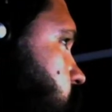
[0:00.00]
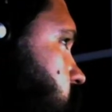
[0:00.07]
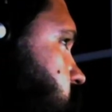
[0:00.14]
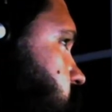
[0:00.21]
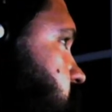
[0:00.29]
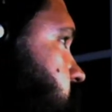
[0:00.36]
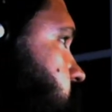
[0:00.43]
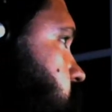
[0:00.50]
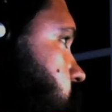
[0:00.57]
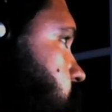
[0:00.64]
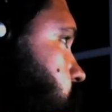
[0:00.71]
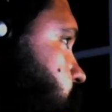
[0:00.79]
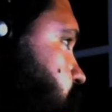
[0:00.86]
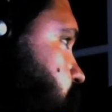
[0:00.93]
Street Journal.
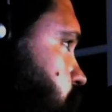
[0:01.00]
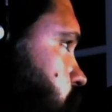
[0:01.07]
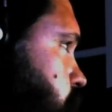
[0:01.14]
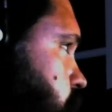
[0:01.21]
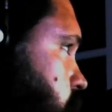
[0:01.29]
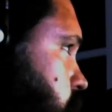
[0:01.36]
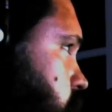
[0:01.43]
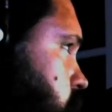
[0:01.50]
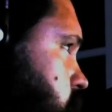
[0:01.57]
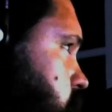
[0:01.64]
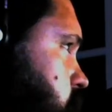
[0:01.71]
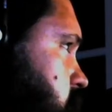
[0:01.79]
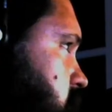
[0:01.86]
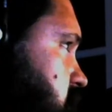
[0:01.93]

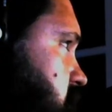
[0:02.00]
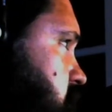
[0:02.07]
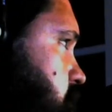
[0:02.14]
This